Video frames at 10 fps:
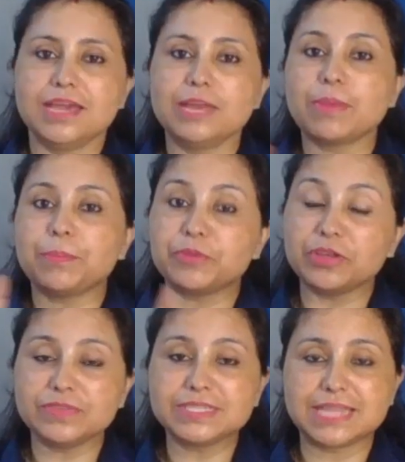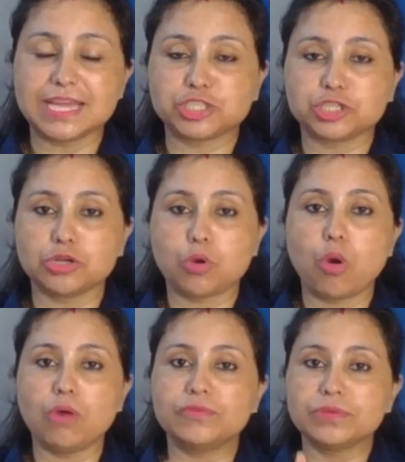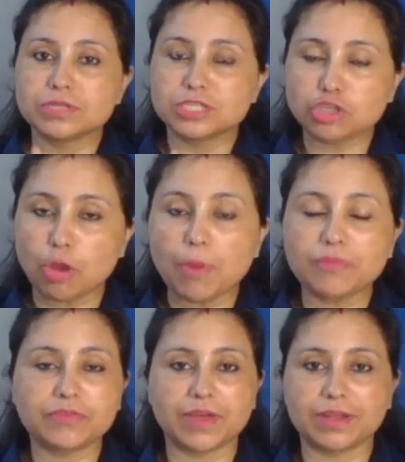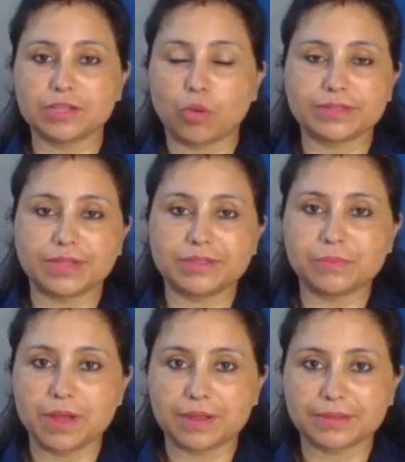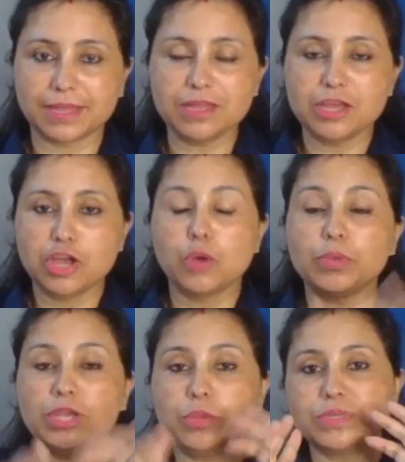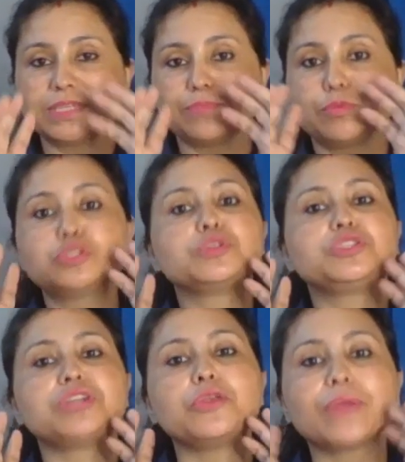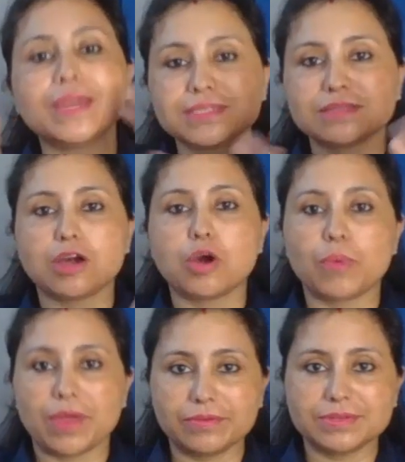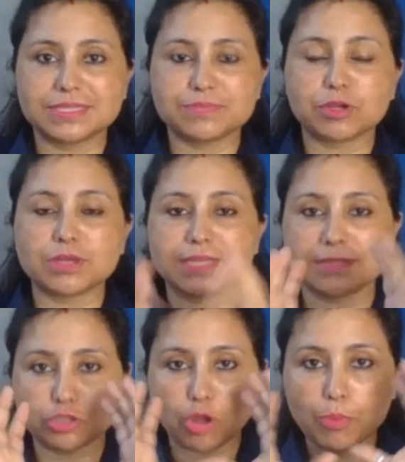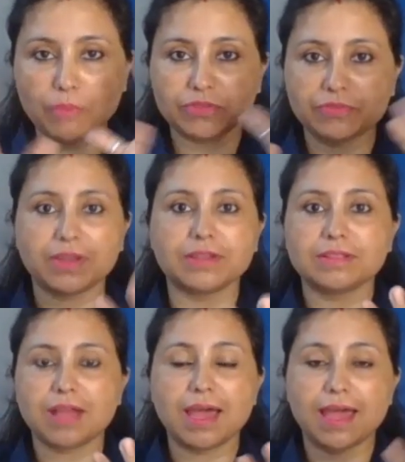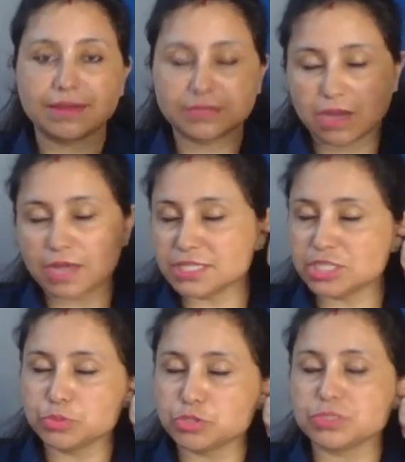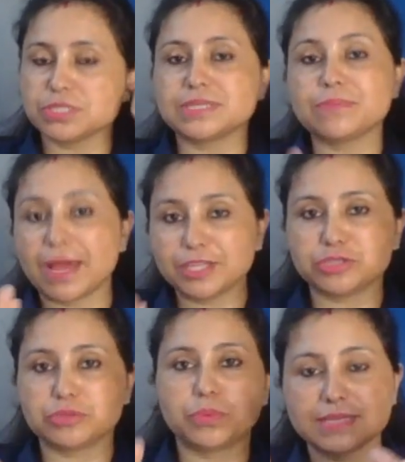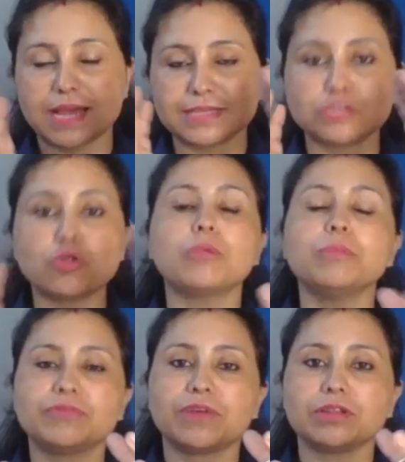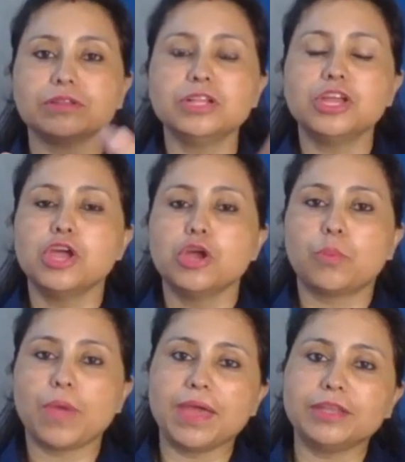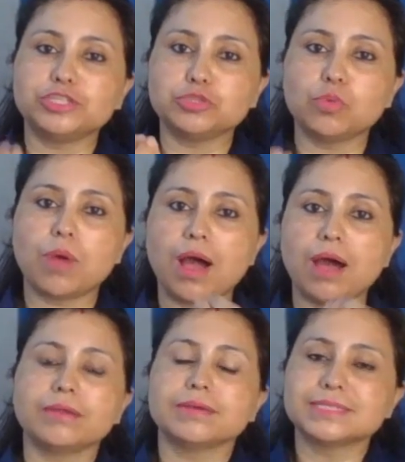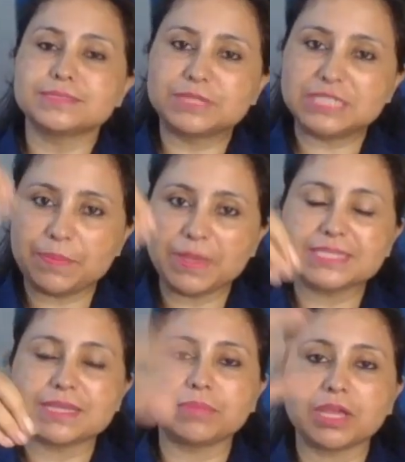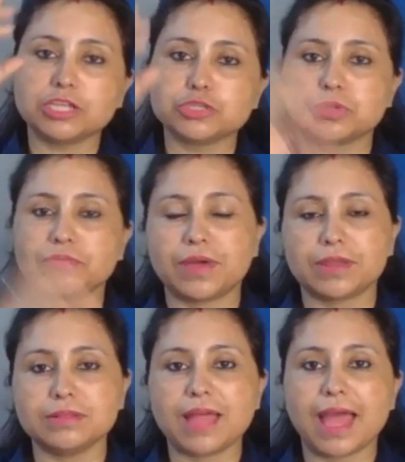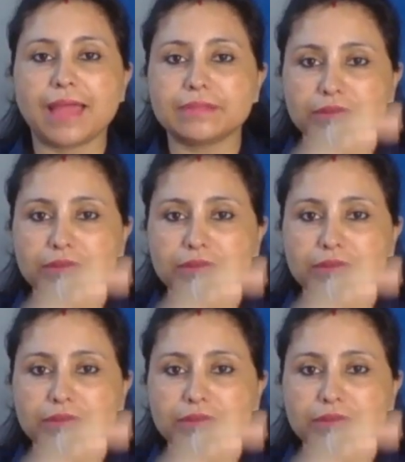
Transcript: my previous lecture of top of the funnel content marketing, we were supposed to generate the awareness, because at the top of the funnel I had asked you to just imagine as a normal funnel where you are seeping something into the funnel, and